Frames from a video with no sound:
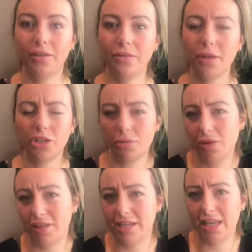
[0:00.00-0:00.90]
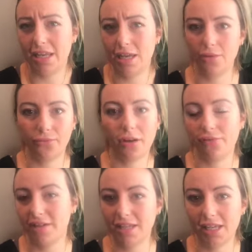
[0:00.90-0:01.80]
She'd put a D in front of the
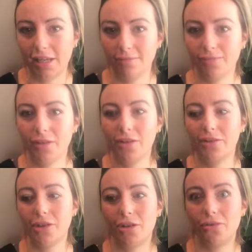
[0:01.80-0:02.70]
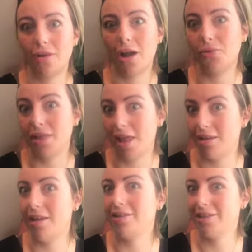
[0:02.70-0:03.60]
C. So I was then
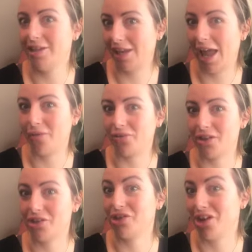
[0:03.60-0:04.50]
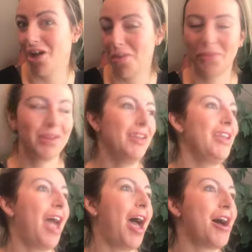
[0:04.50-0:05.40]
de Catherine Sharp.
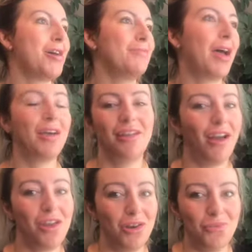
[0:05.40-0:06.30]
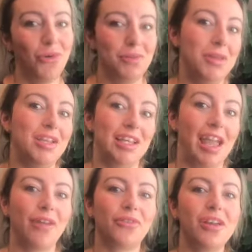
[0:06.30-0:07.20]
I didn't want to be de
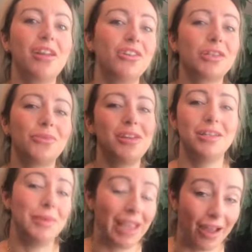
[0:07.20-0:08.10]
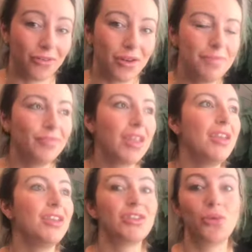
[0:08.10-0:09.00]
Catherine, I just wanted to be Catherine.
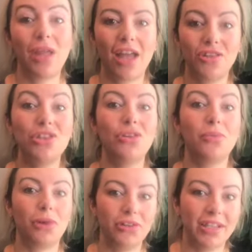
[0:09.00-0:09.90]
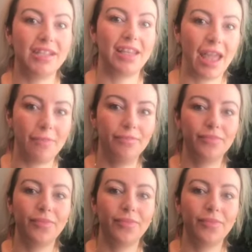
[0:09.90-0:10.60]
So we had to do the process again.